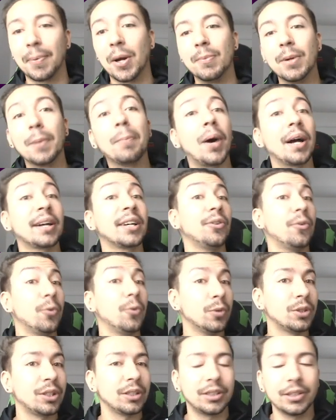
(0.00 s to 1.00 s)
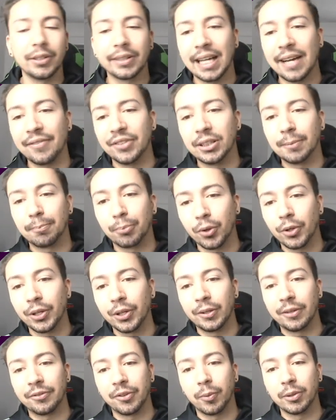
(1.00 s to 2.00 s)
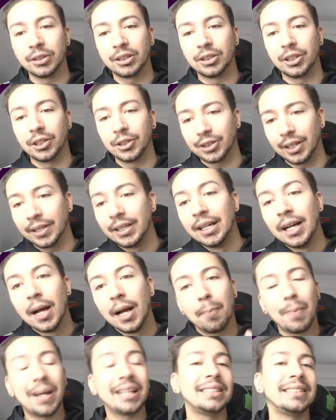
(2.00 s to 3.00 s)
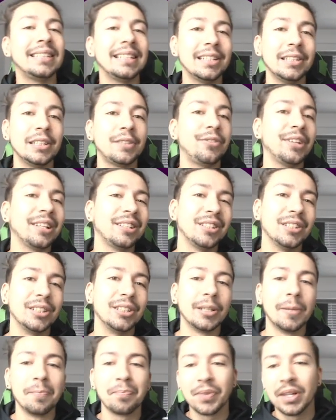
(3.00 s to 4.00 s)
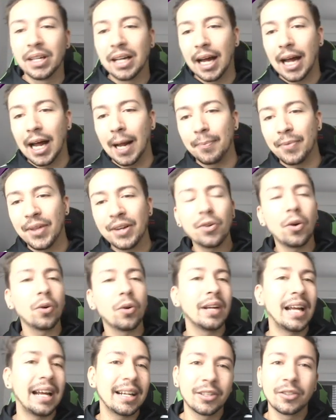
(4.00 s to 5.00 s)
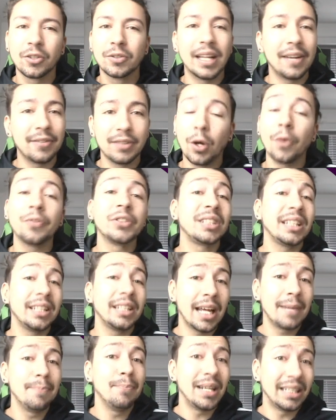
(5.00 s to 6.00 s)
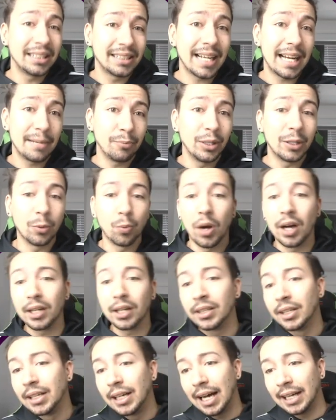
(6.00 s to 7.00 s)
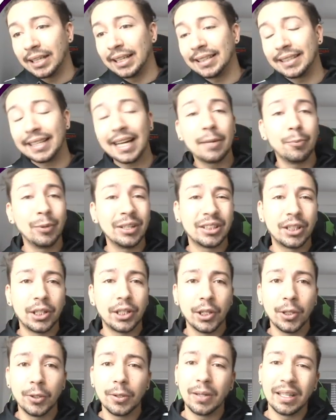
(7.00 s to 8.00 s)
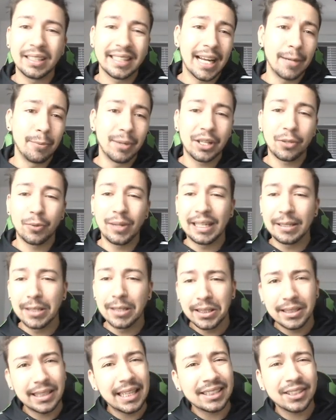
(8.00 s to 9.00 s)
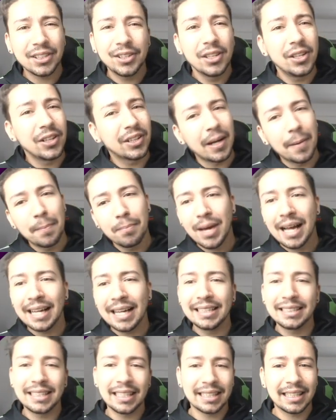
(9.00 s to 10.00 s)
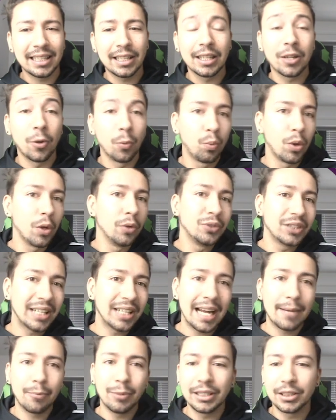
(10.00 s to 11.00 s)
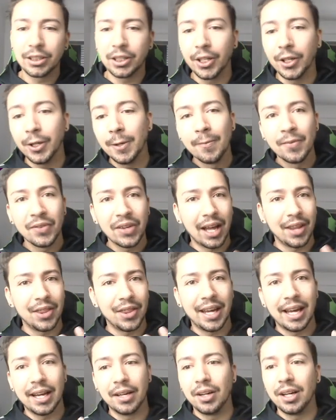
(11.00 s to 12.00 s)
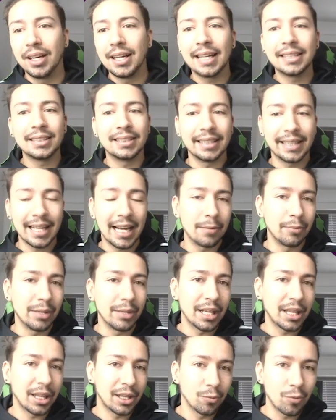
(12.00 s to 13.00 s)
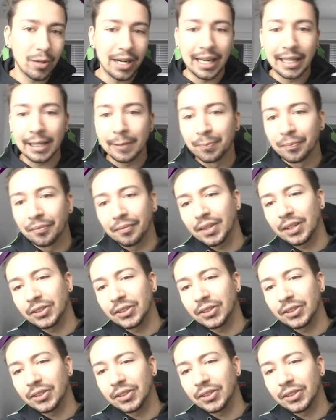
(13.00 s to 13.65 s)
at the moment, but I could also do Kevin De Bruyne if I wanted to. So Man City's fixtures, obviously they miss game week 1, and then game week 2, game week 3, it doesn't look amazing. I think they've got Wolves game week 2, and then Leicester game week 3.